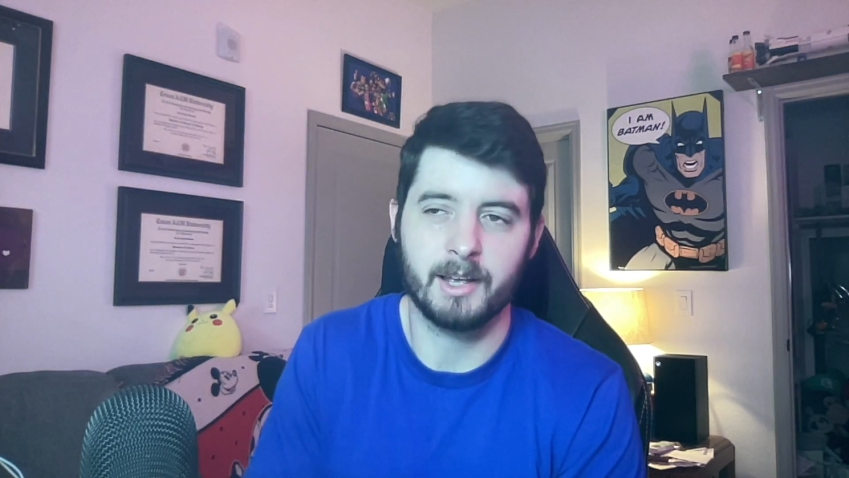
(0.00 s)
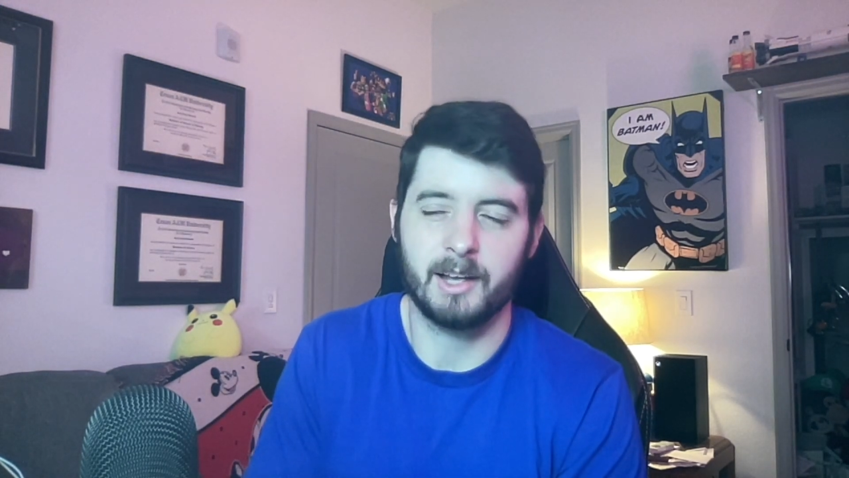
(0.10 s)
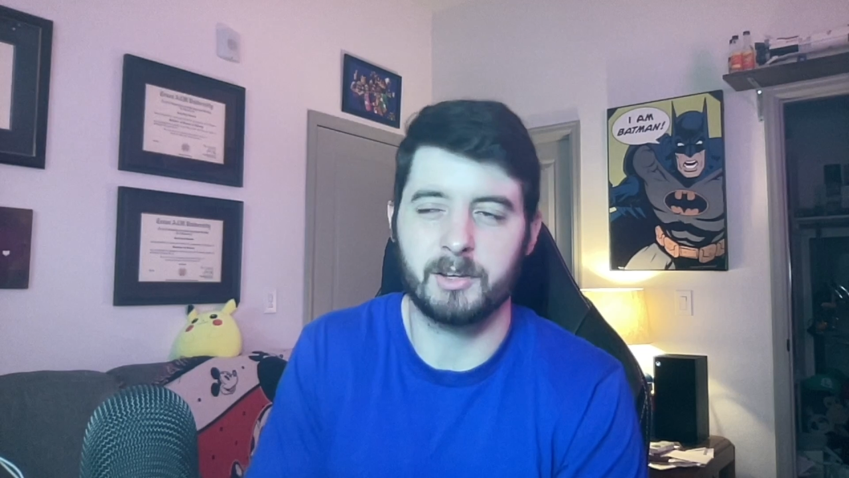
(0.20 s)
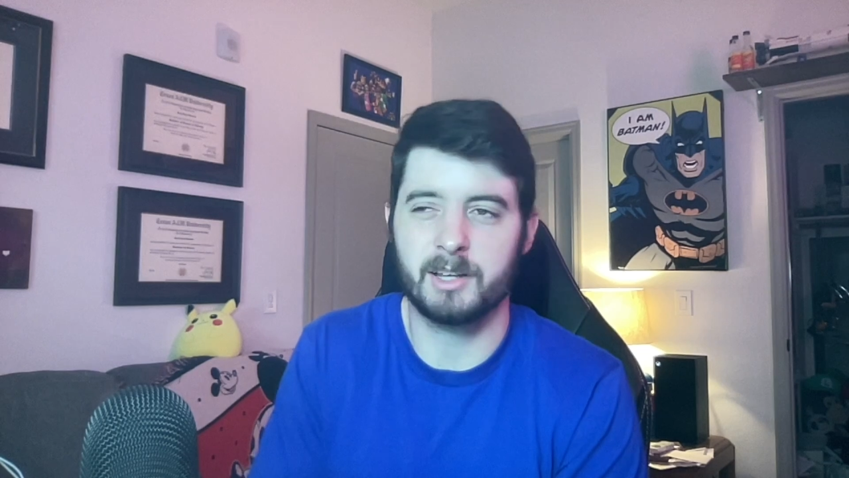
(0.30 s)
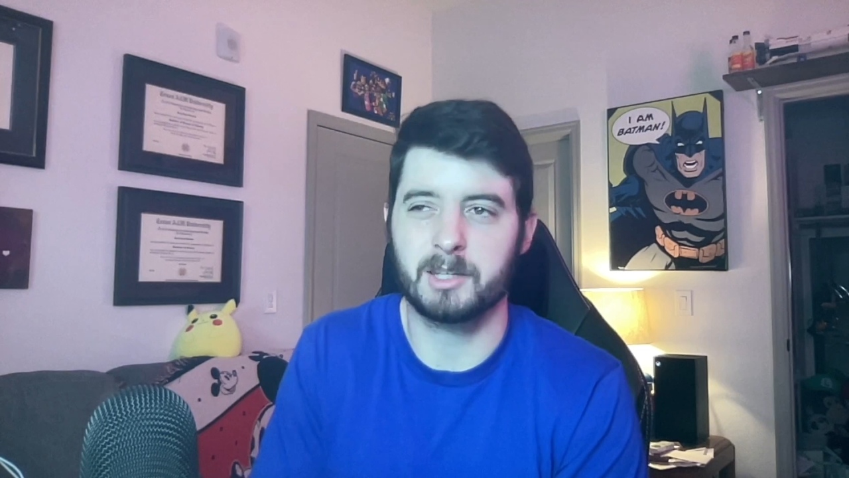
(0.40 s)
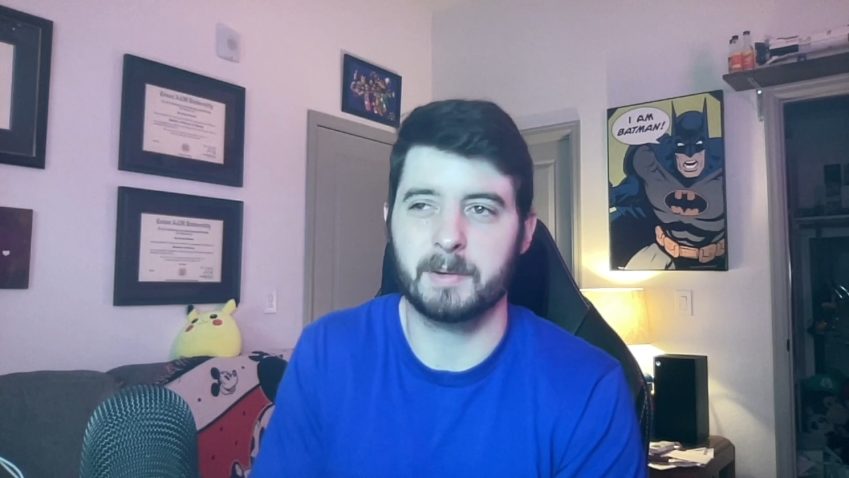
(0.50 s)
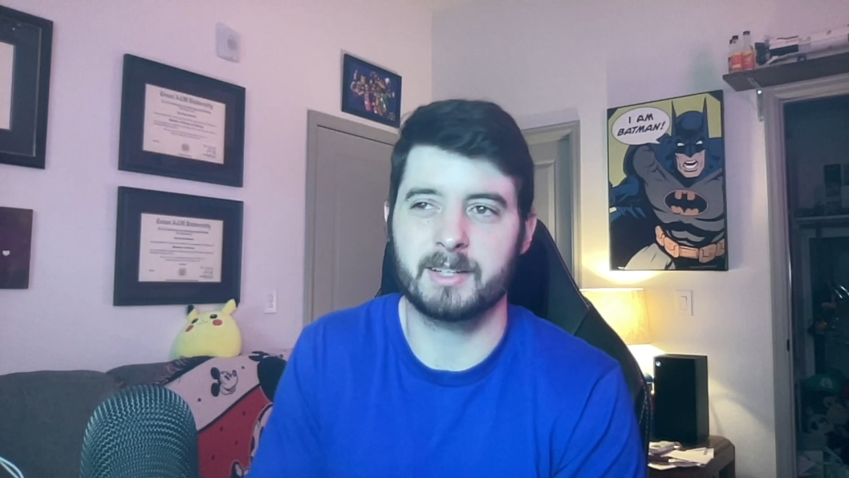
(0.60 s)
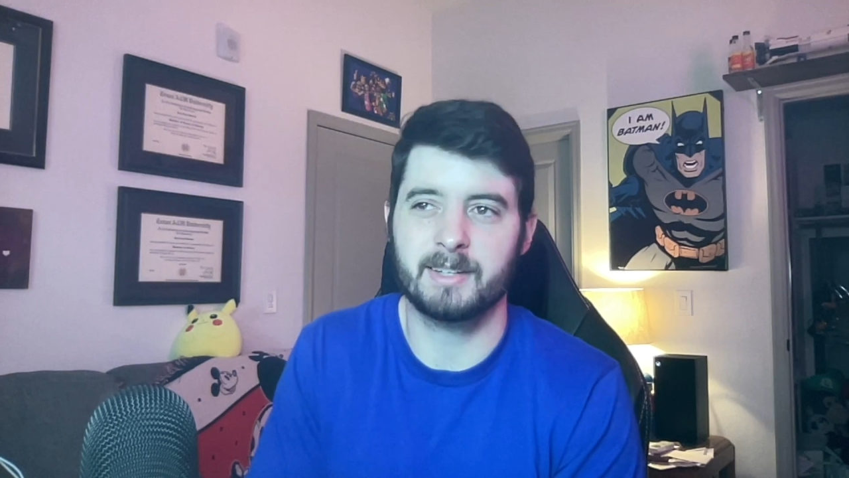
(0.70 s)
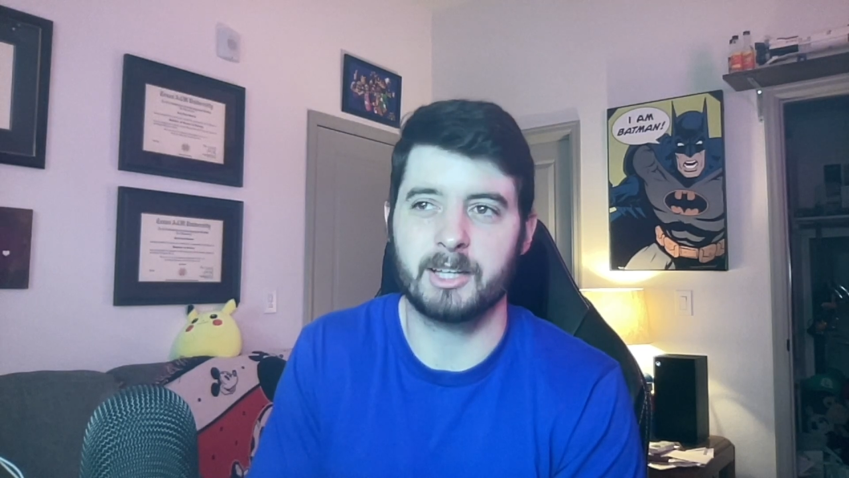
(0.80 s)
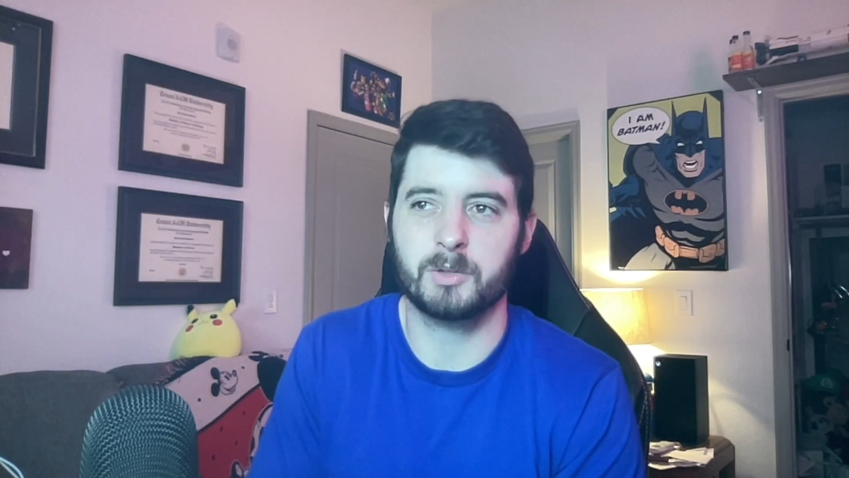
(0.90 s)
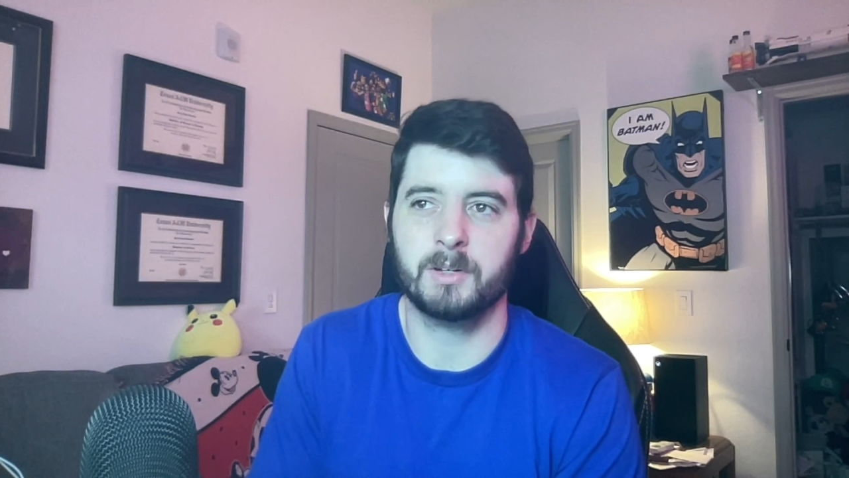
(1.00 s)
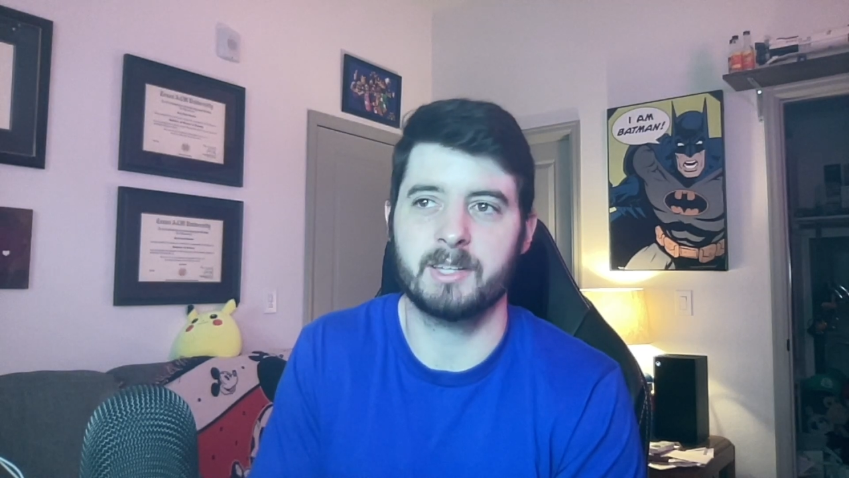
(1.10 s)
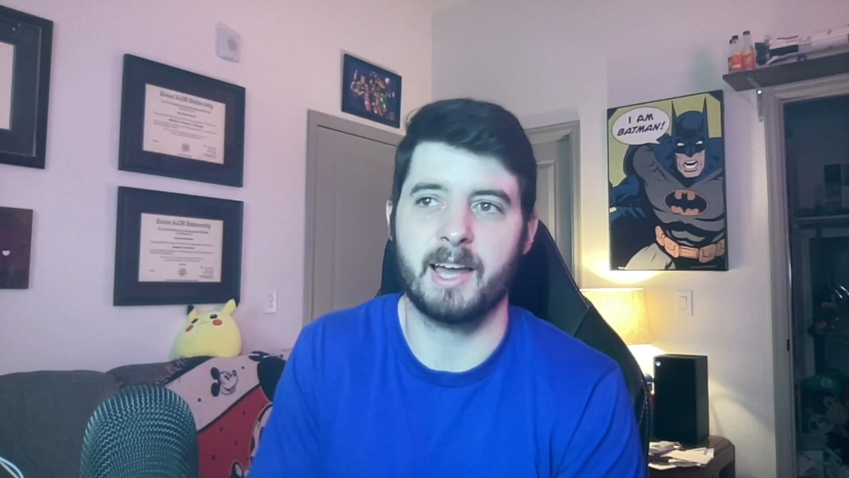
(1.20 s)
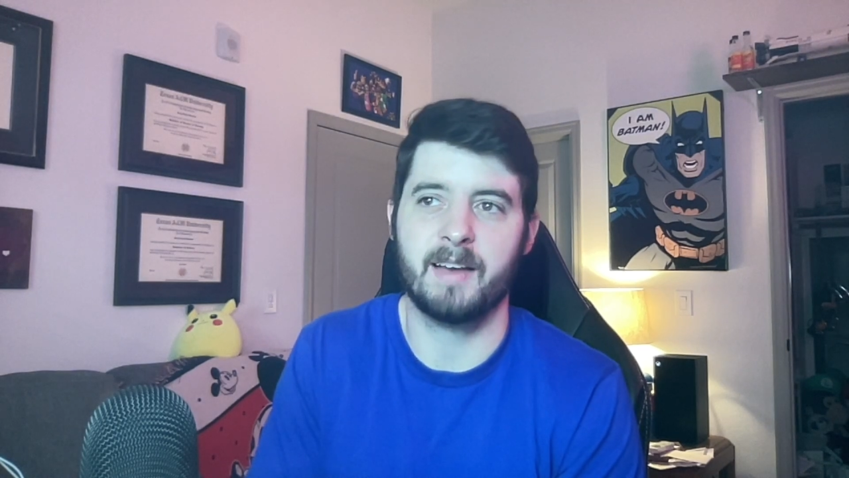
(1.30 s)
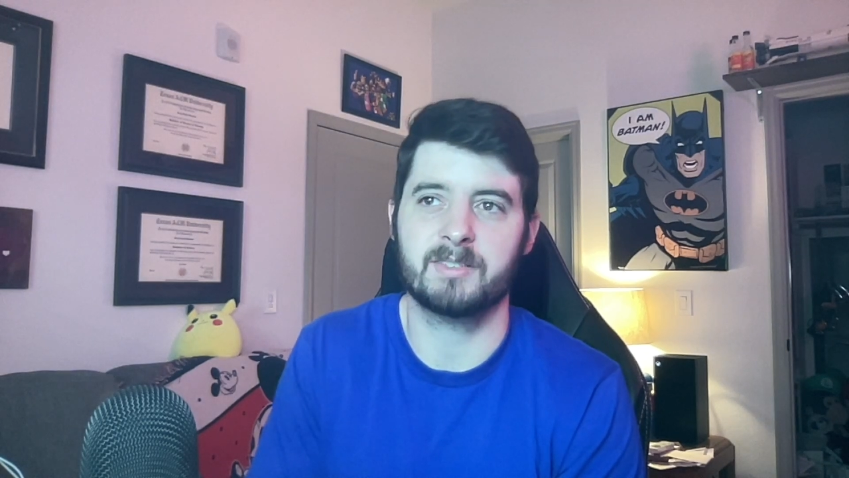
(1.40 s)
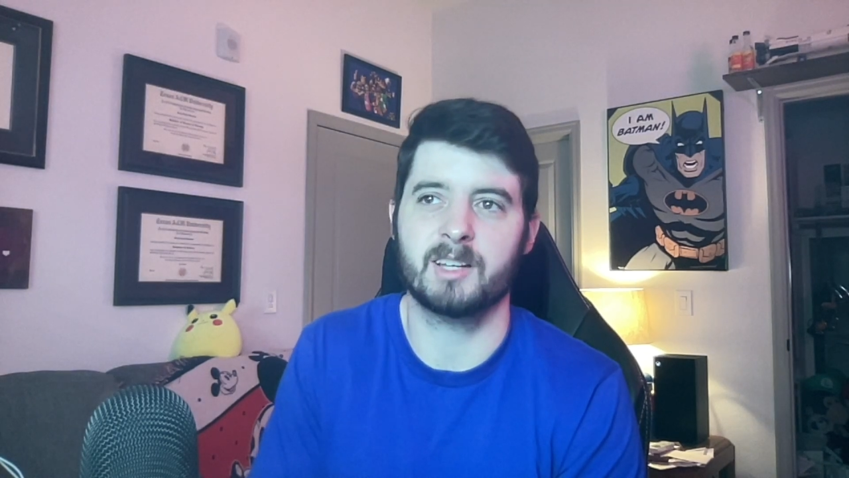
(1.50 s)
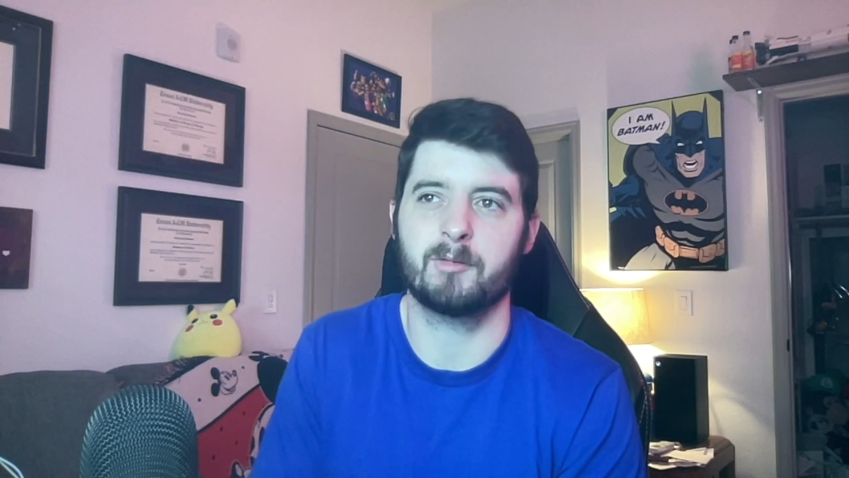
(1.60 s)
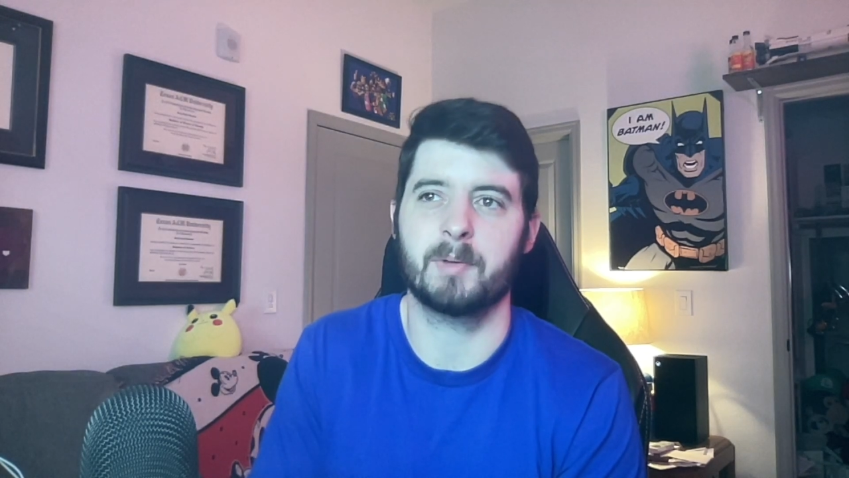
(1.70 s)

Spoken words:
You get some accessories that have stuff,